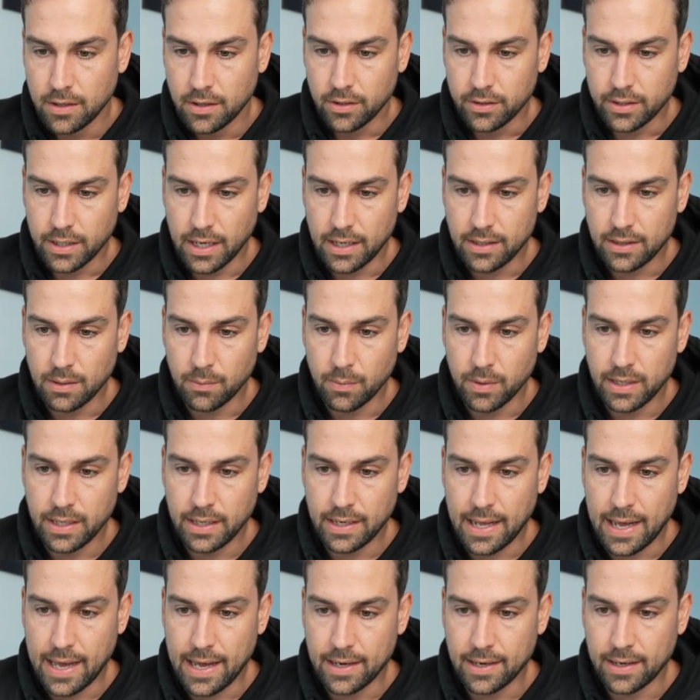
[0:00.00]
Okay, then we need
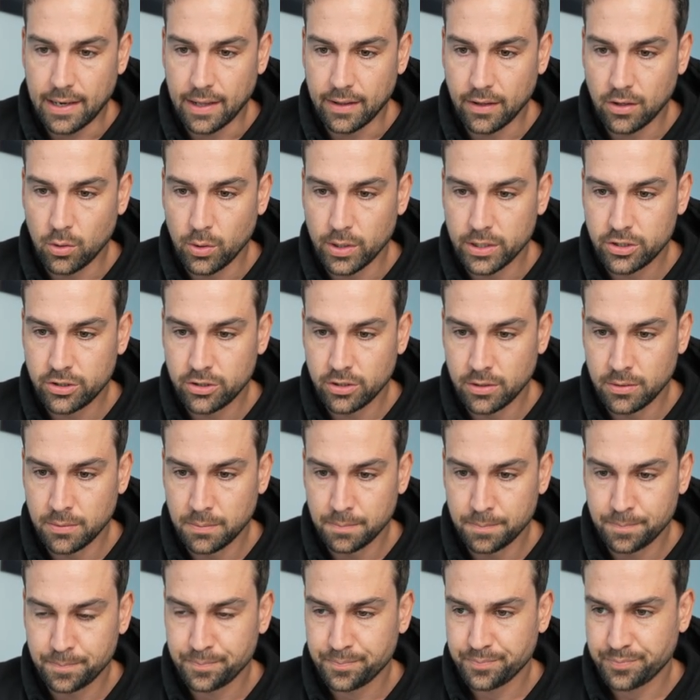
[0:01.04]
to add another question.
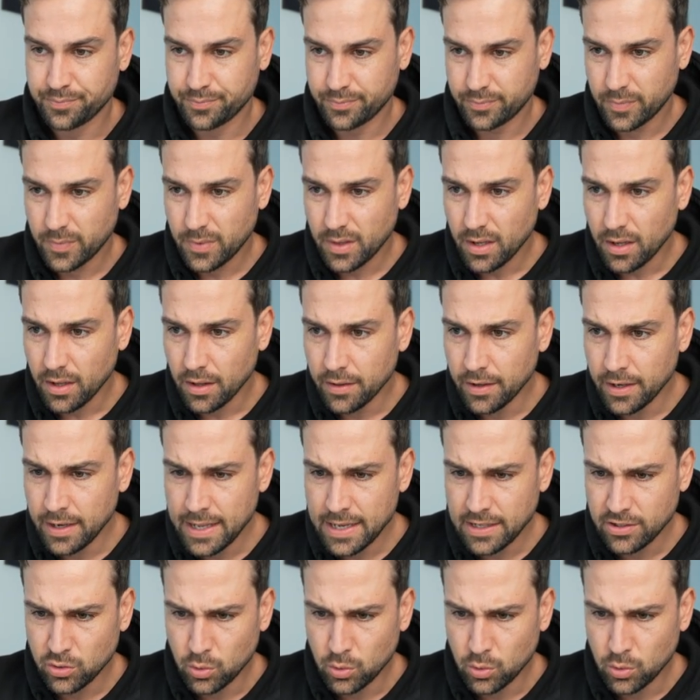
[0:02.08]
The next